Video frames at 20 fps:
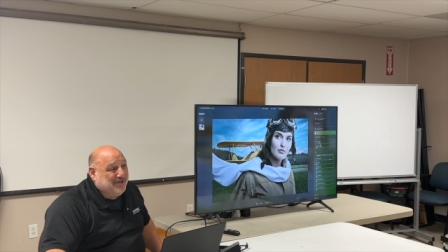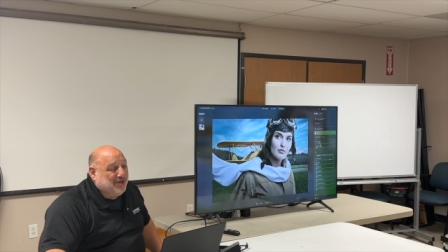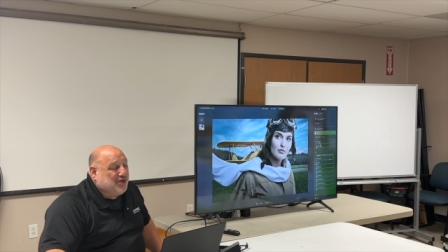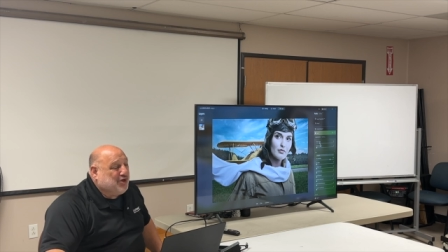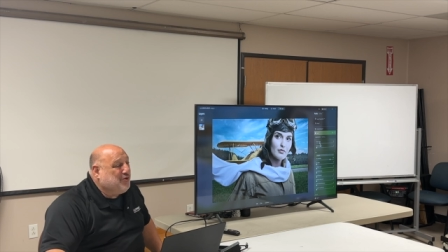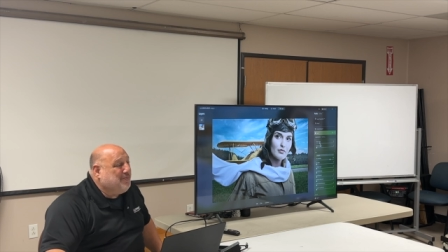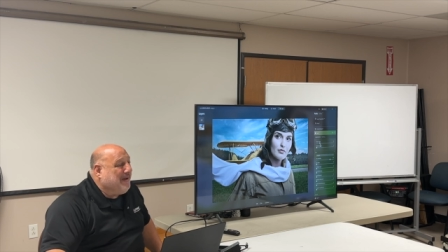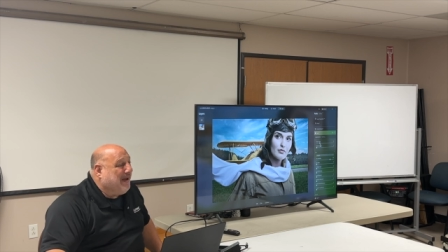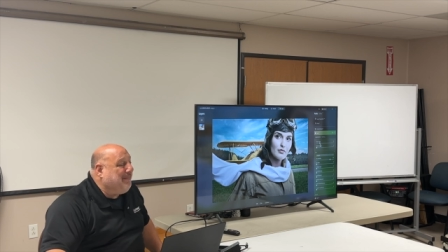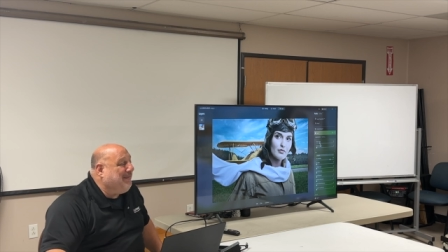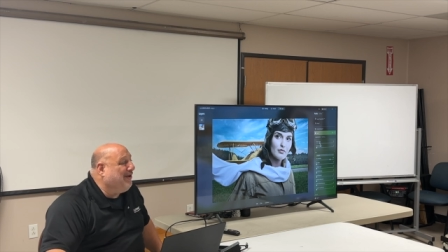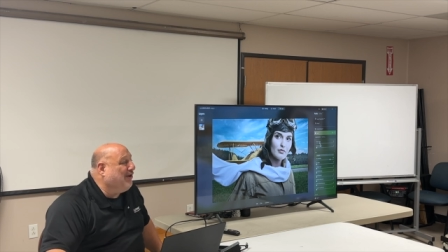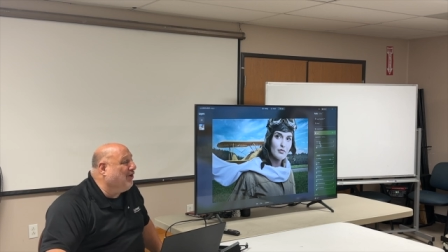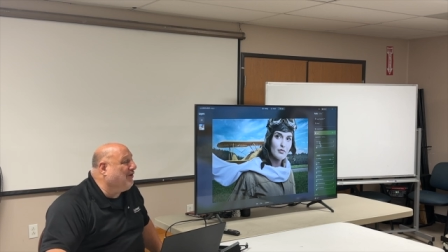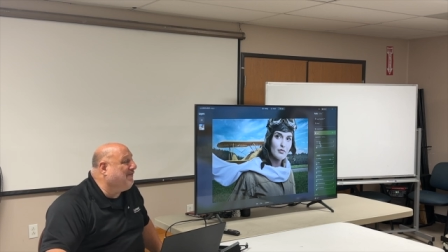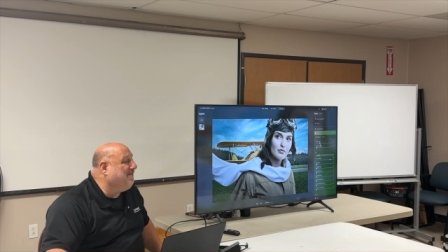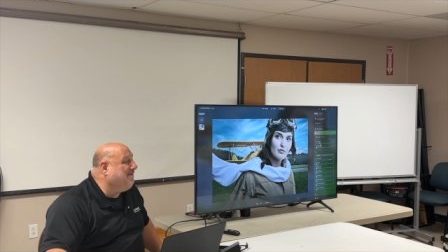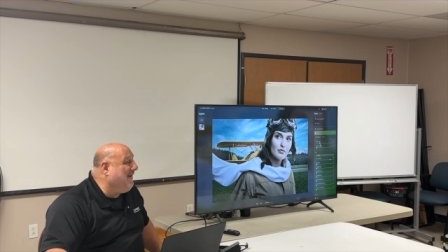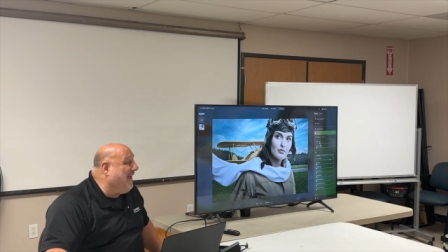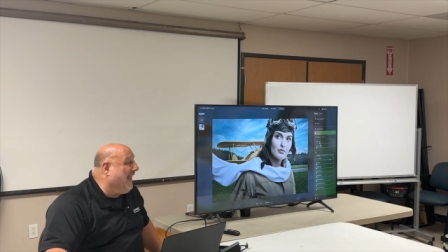You made me look
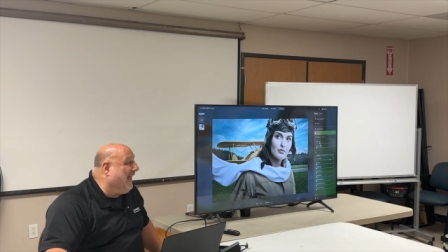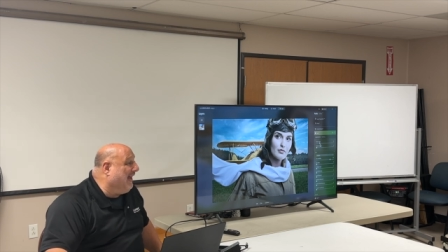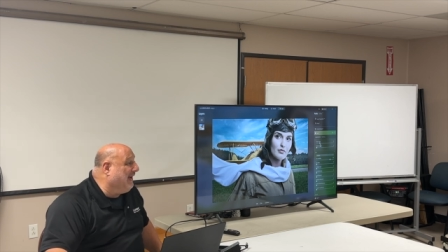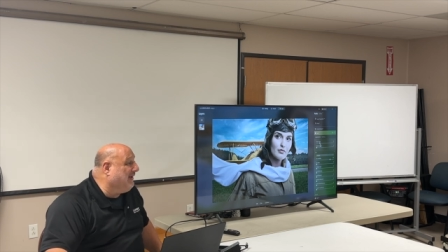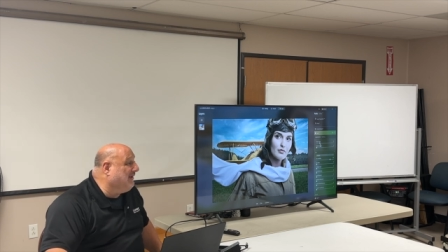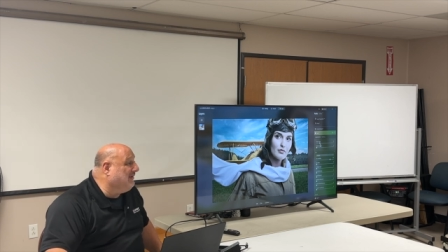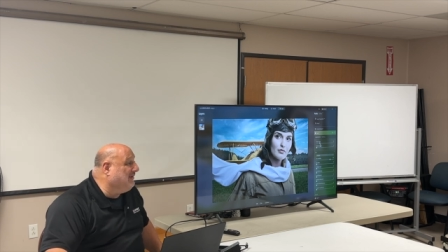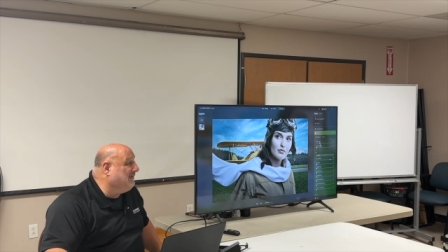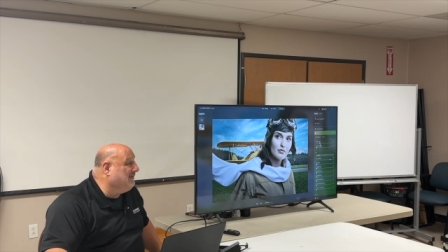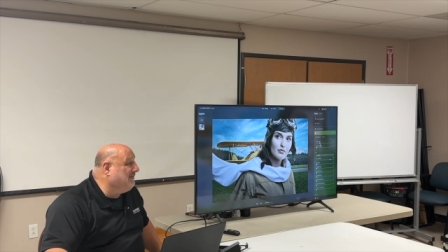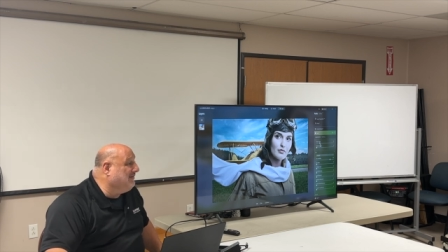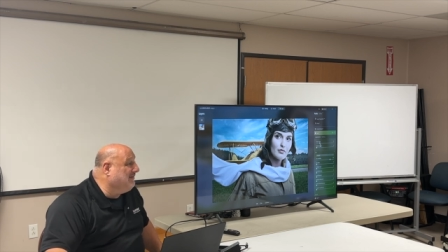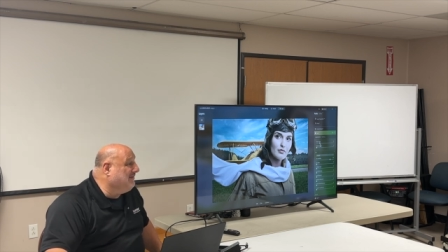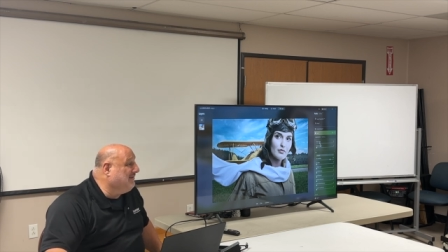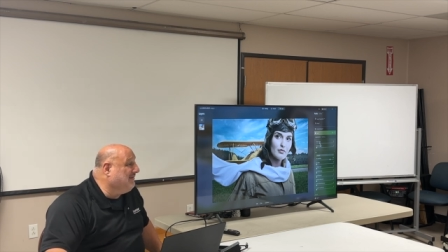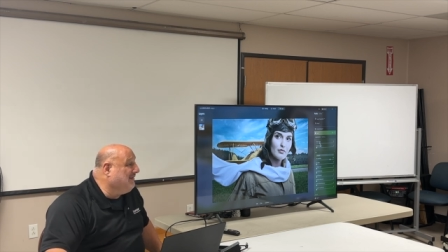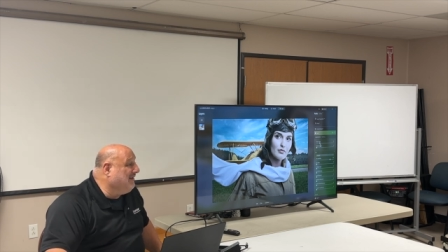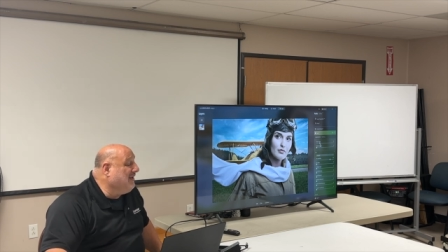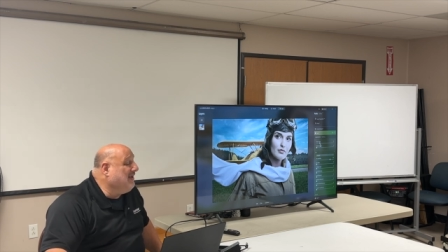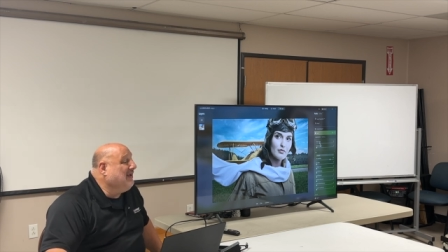fat.
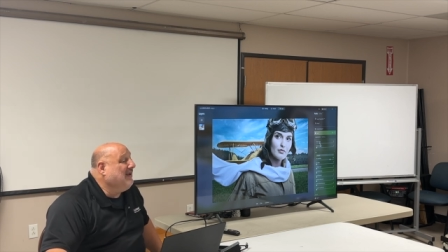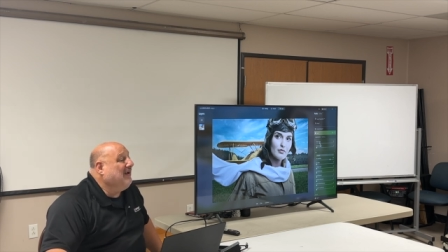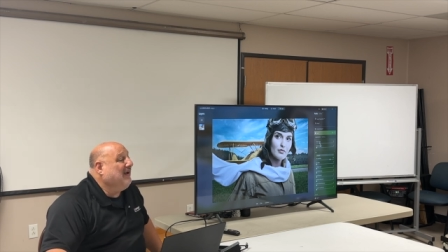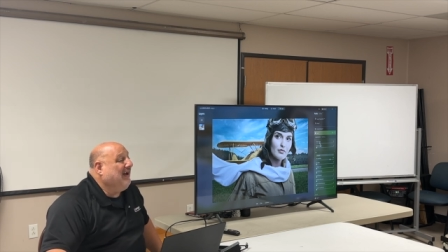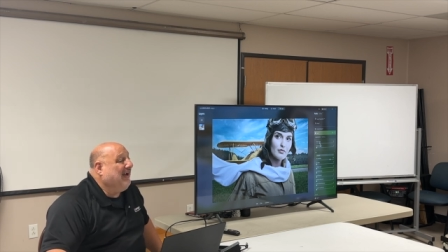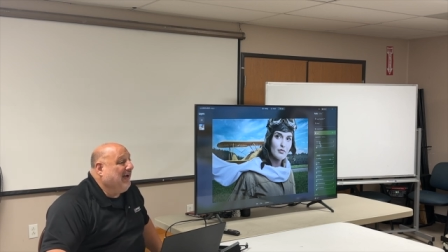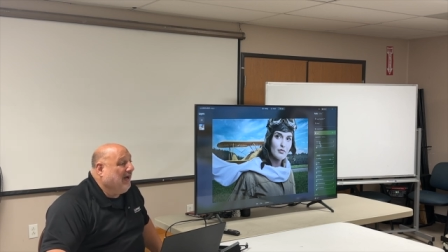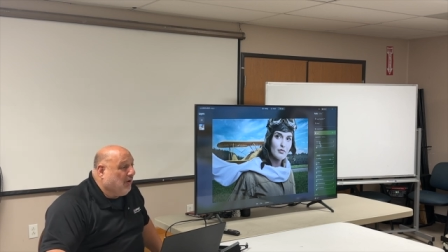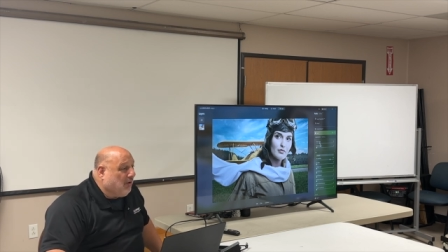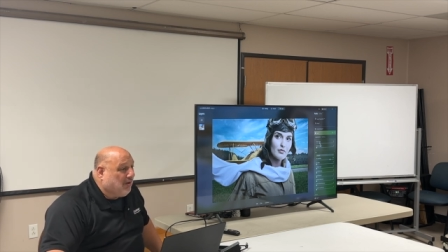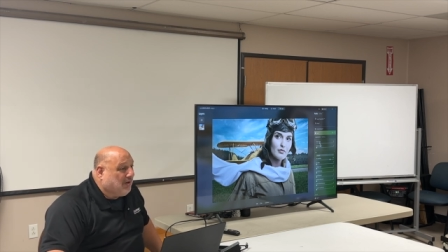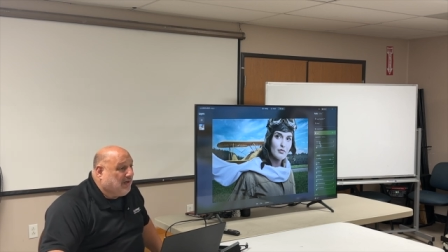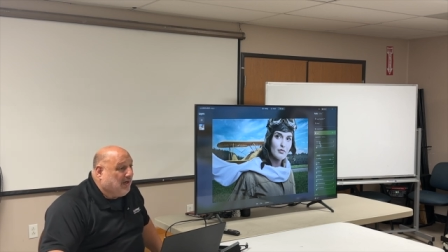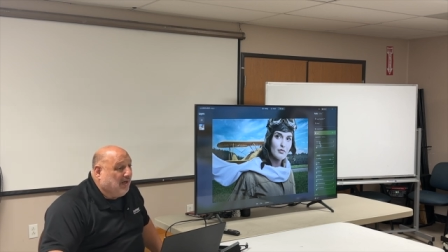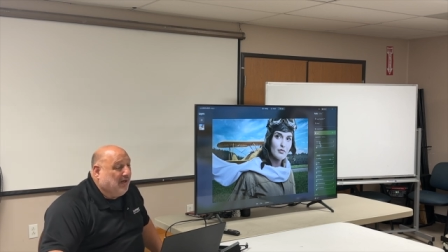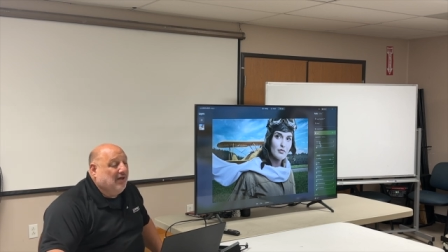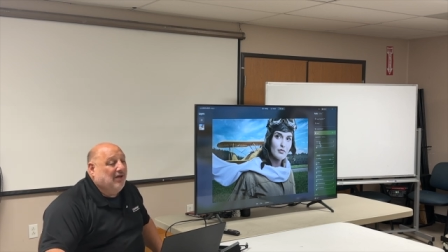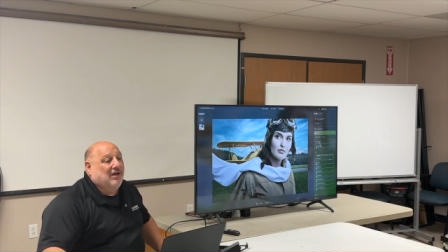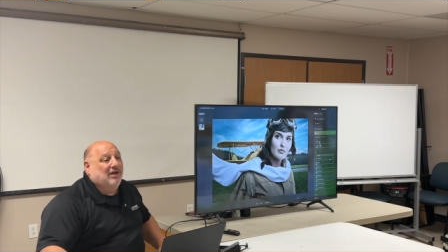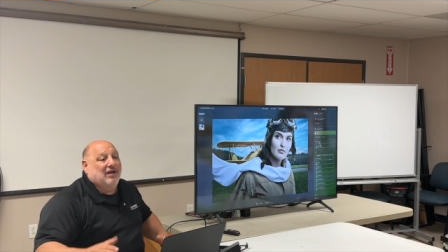
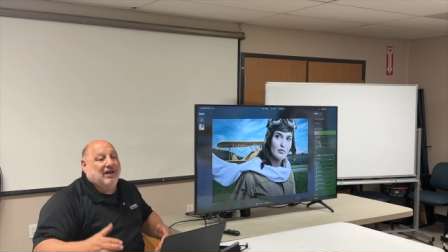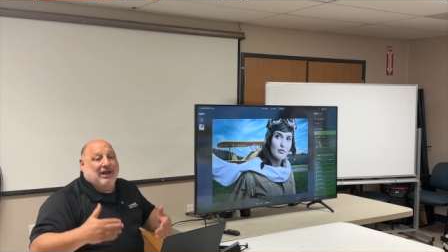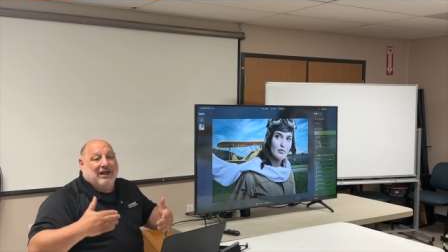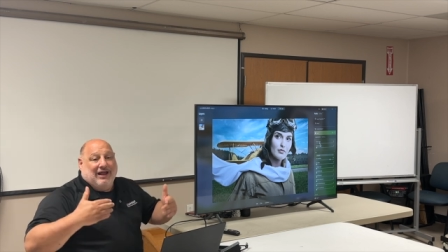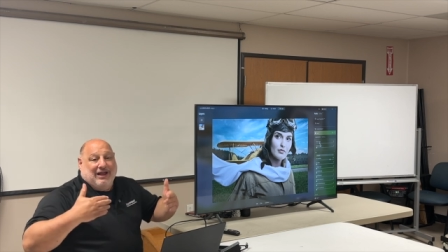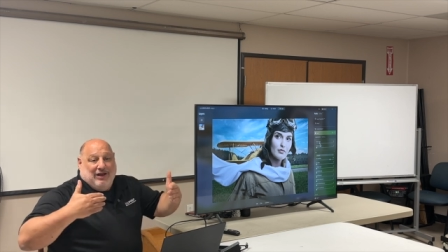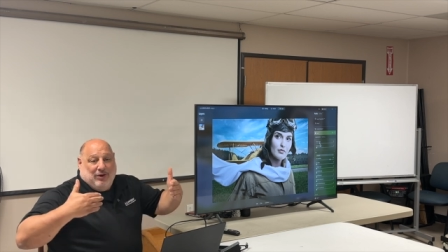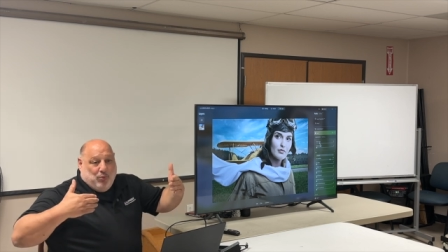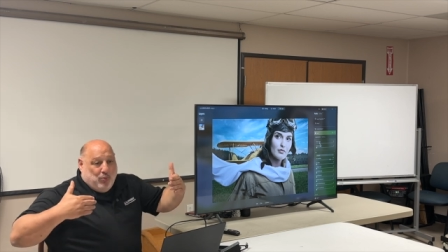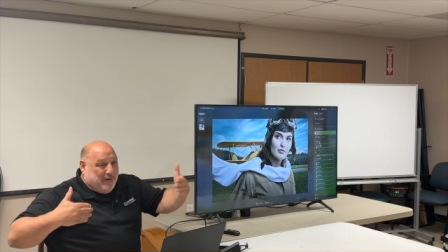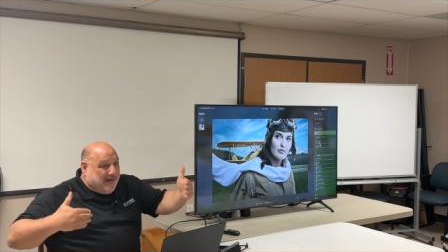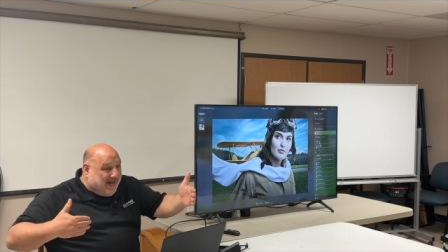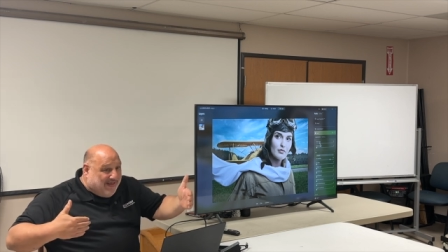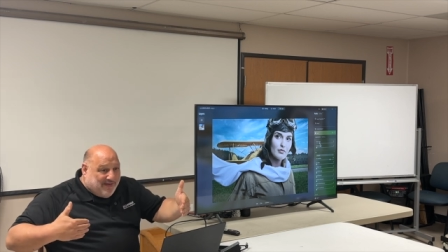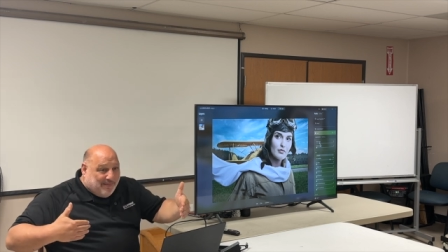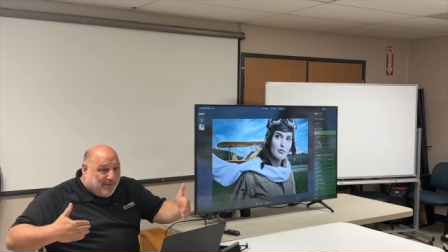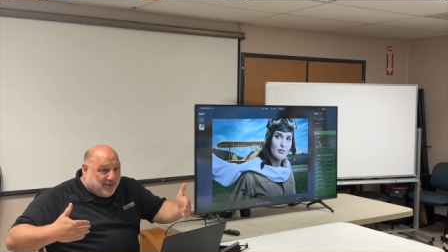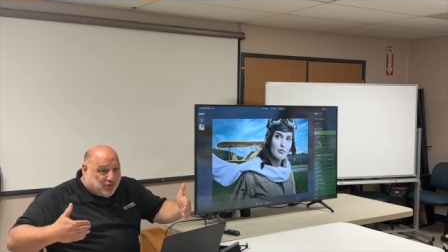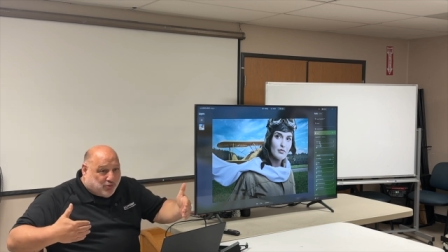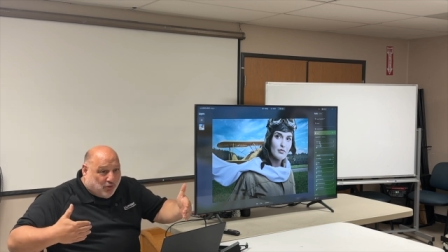Erica, we had that
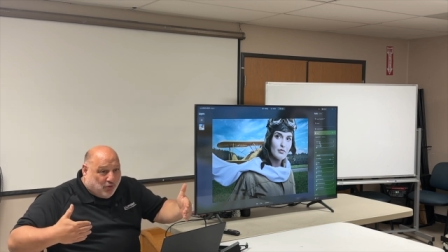much